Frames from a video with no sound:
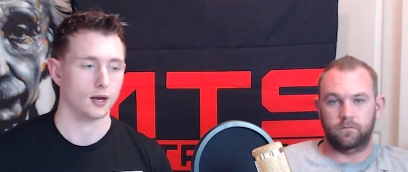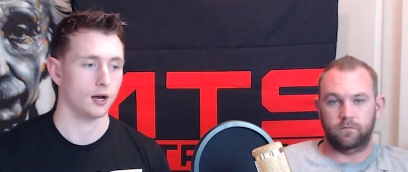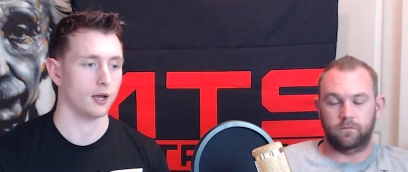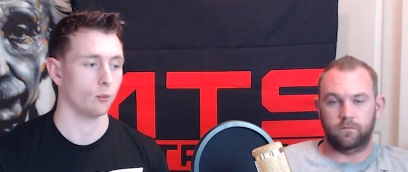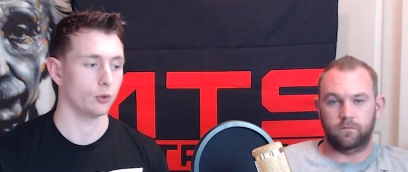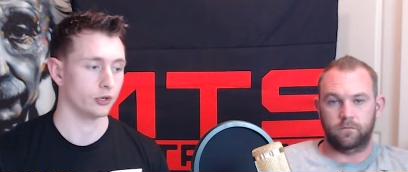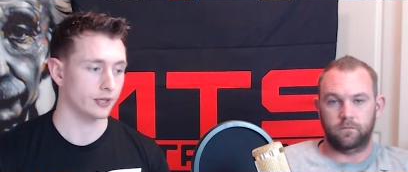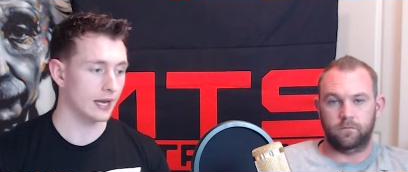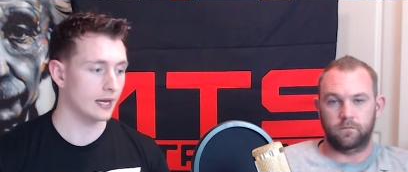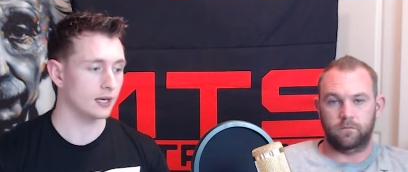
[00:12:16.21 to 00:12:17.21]
Speaker 1: Uh, and when you're
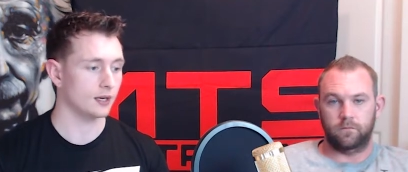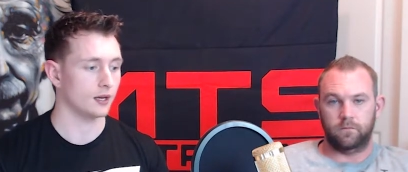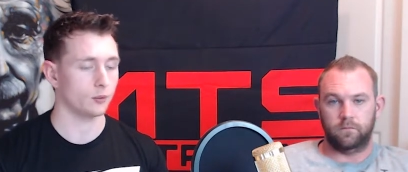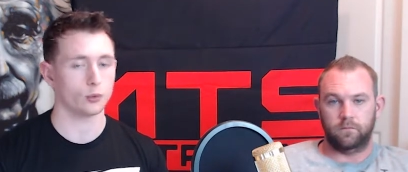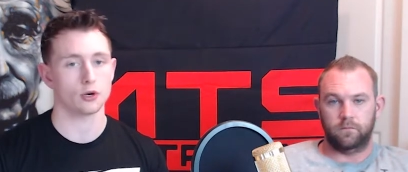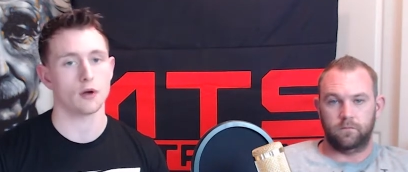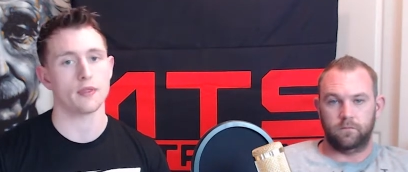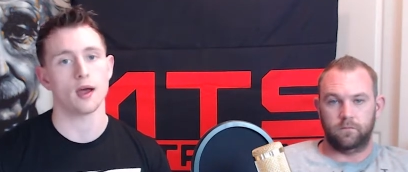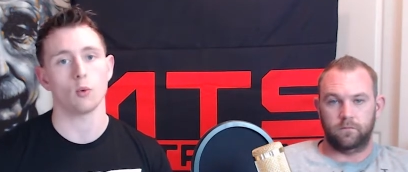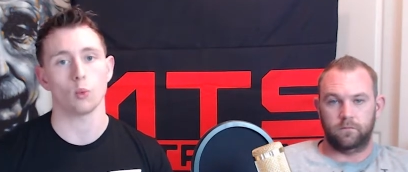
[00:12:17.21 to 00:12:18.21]
gaining and when you're
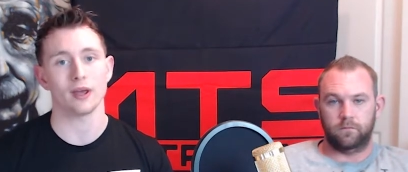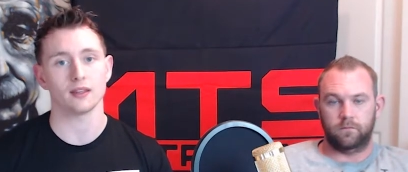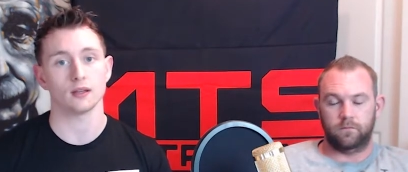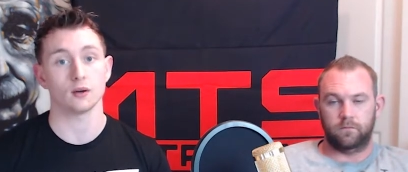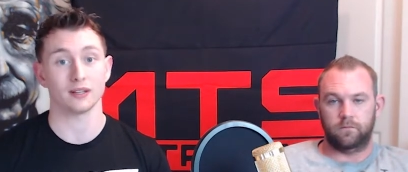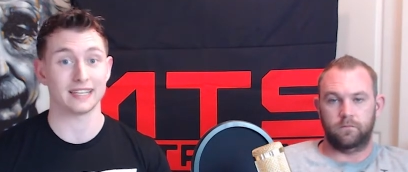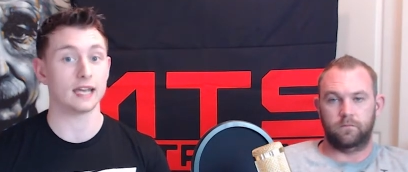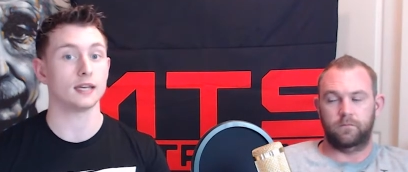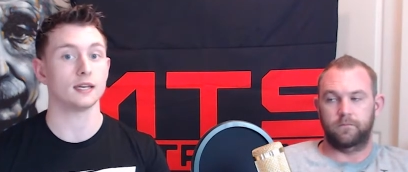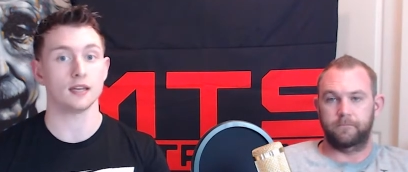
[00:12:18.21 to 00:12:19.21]
on that weight
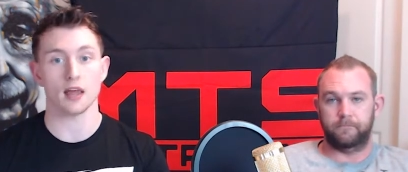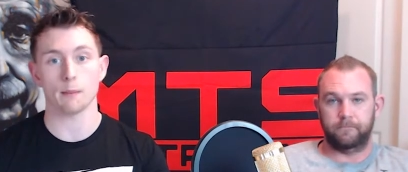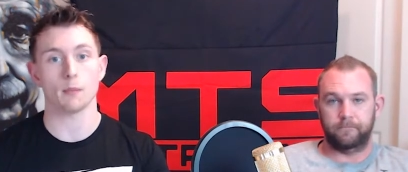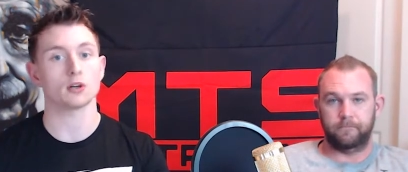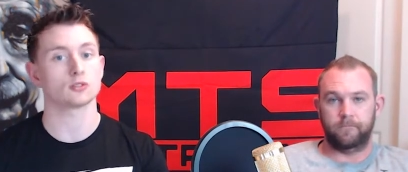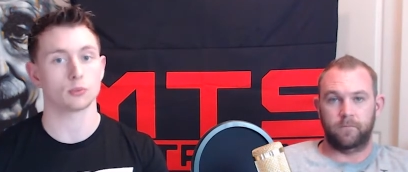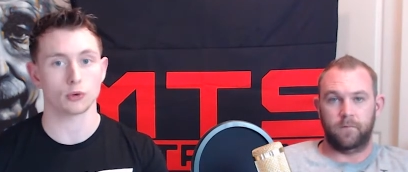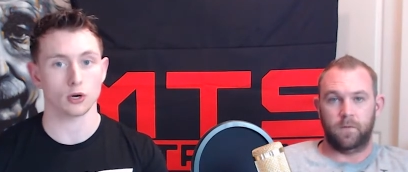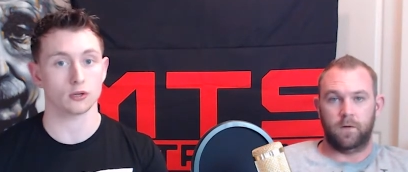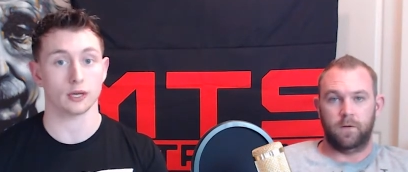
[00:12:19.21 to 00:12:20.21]
gaining and that muscle
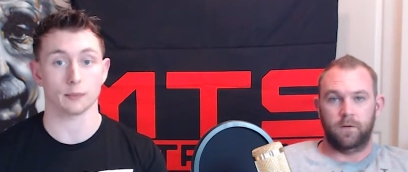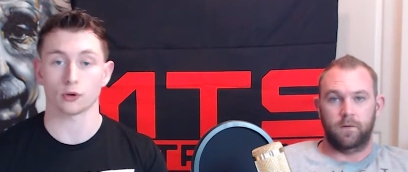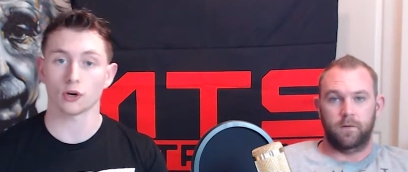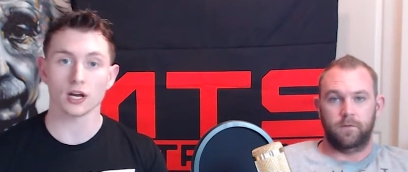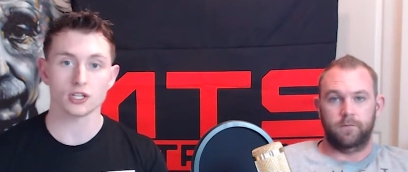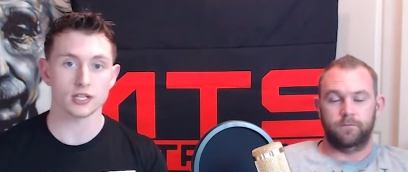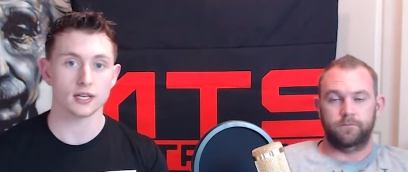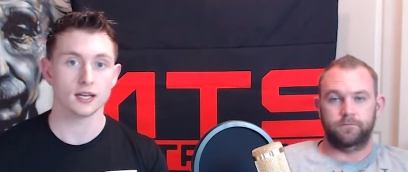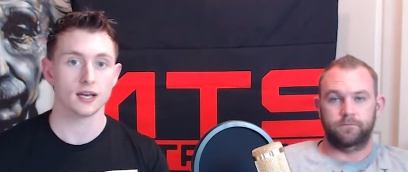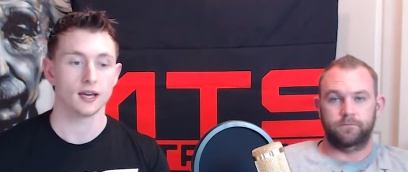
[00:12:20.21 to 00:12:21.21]
pro- like
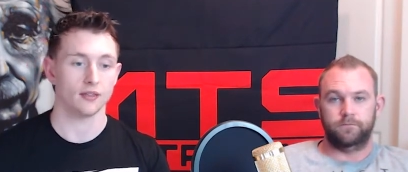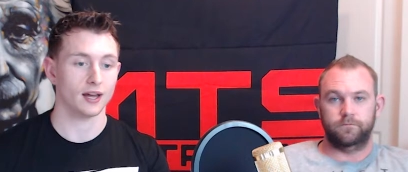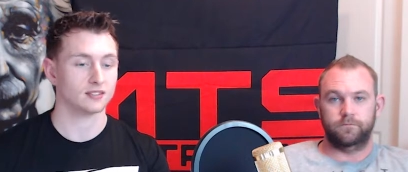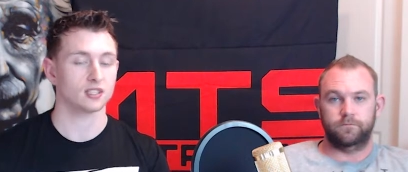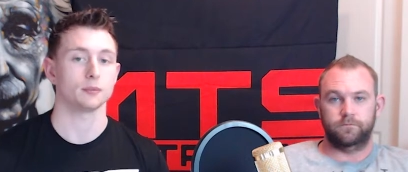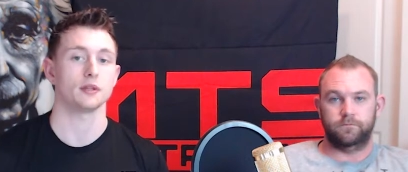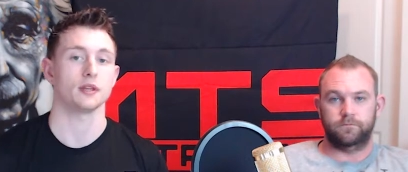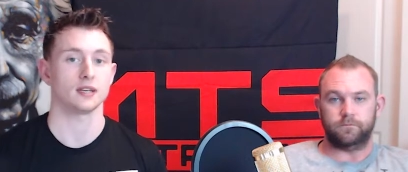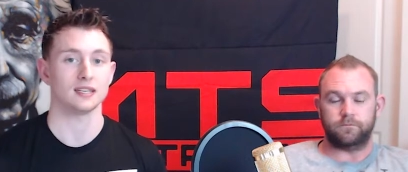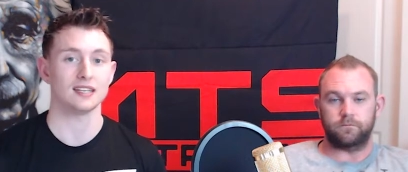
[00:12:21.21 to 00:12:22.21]
progression, that's something
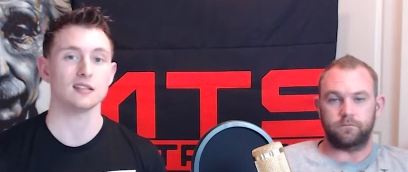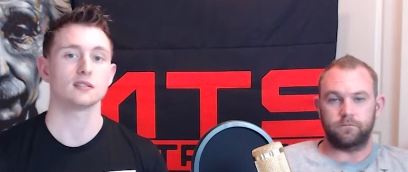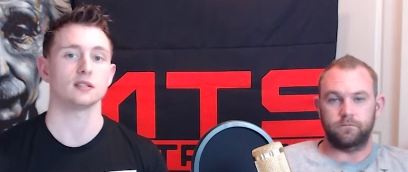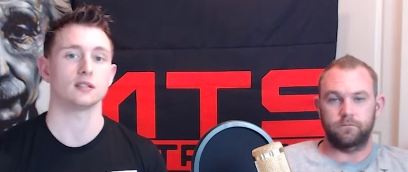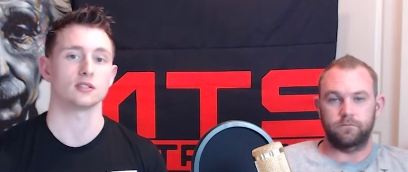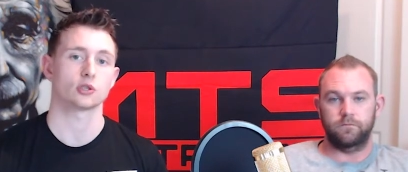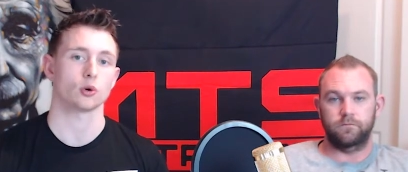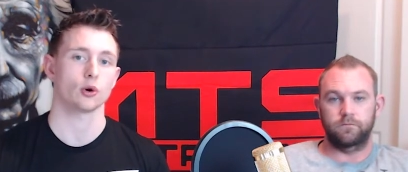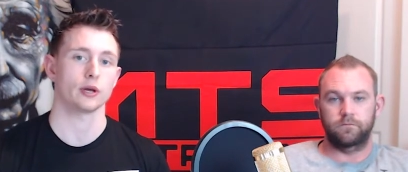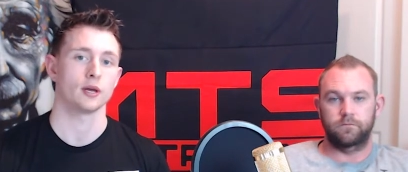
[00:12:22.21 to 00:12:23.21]
that could easily
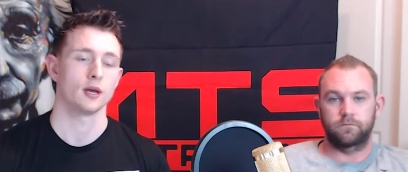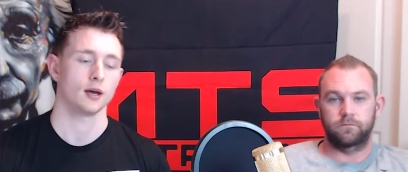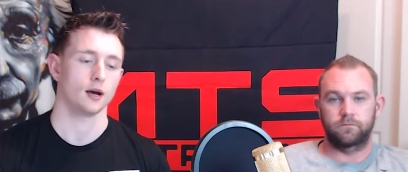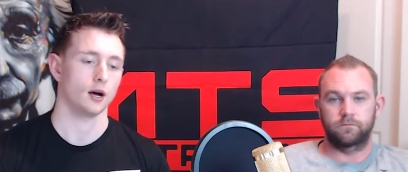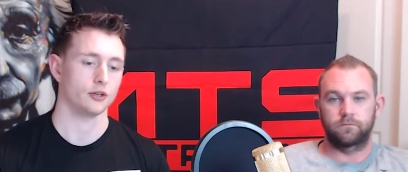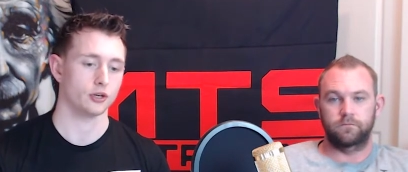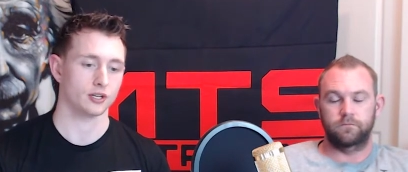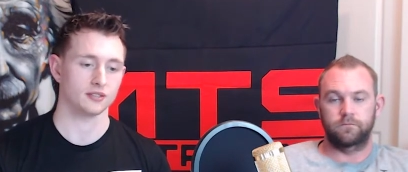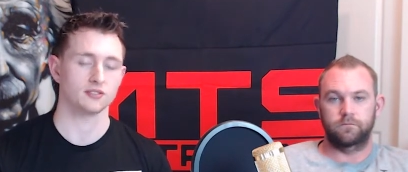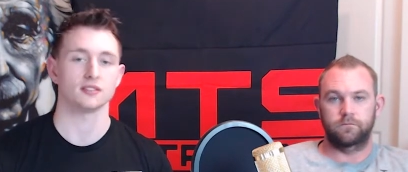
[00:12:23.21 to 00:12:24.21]
destroy uh,
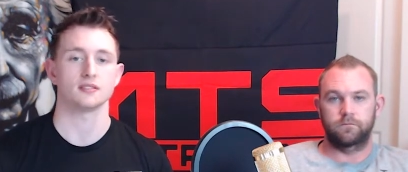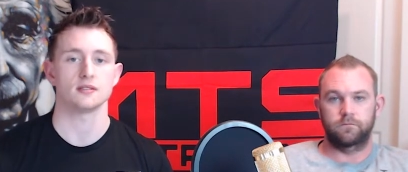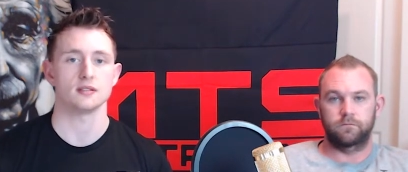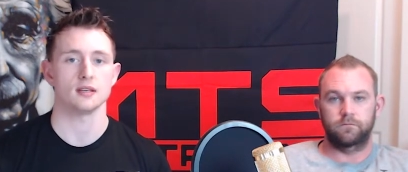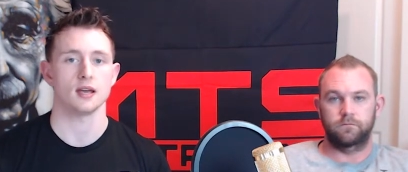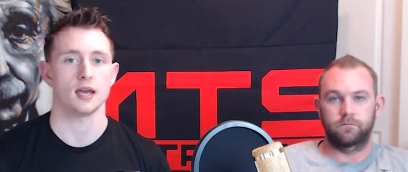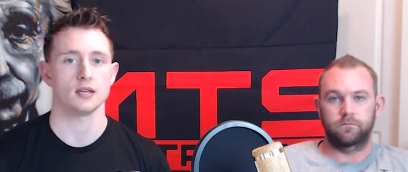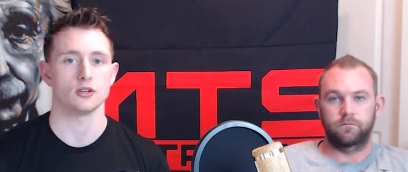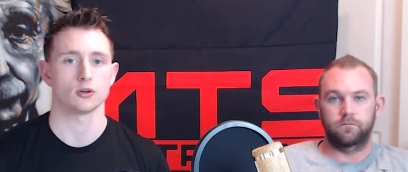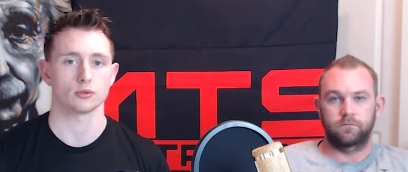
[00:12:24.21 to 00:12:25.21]
your consistency
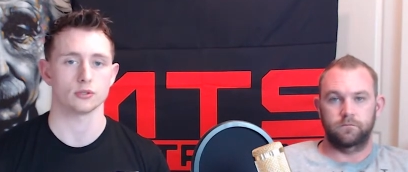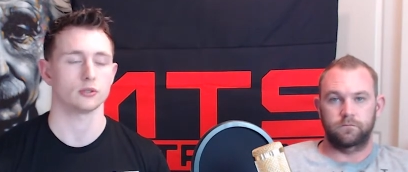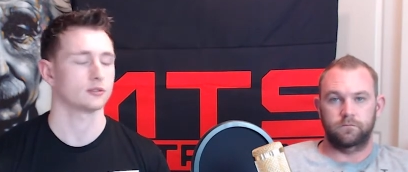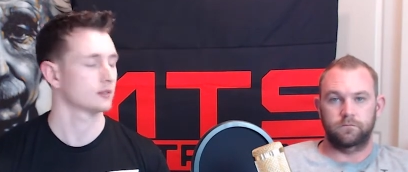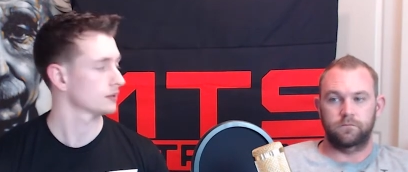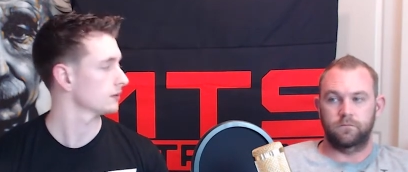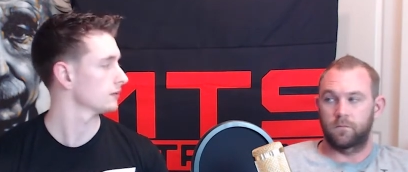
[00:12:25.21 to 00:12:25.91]
and your results.